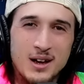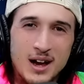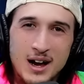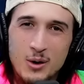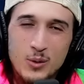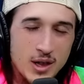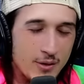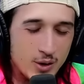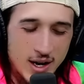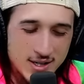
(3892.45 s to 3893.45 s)
Uh, we love
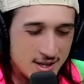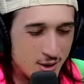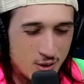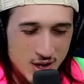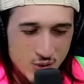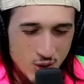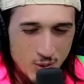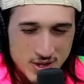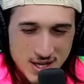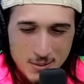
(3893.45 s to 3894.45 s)
you guys. Thank you guys for
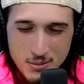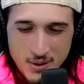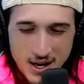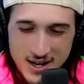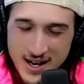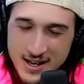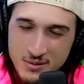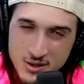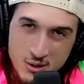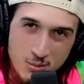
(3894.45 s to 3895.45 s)
always stopping by
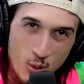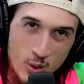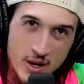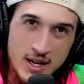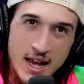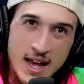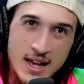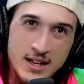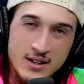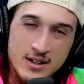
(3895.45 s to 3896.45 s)
and supporting
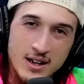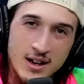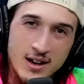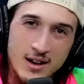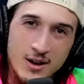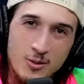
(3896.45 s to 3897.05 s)
and uh,